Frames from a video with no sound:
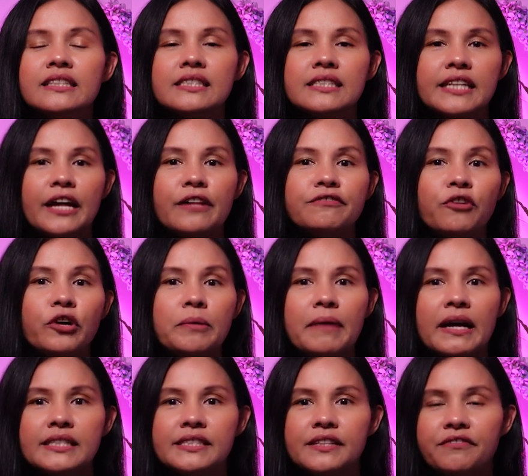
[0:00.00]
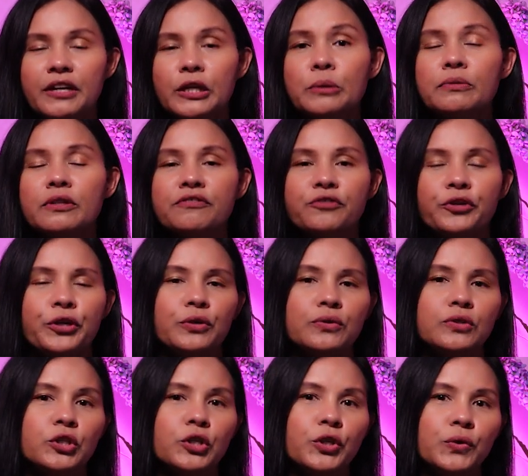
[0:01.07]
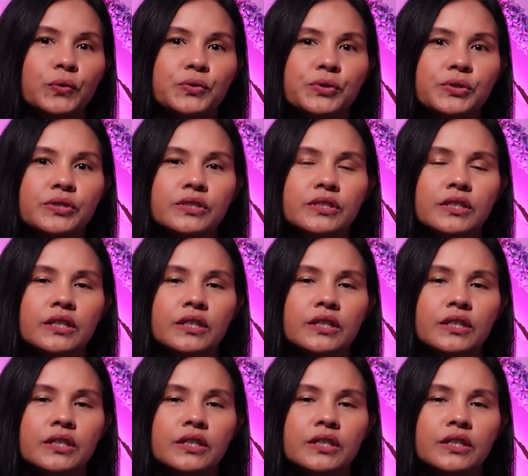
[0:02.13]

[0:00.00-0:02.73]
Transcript: style formats available for you to use.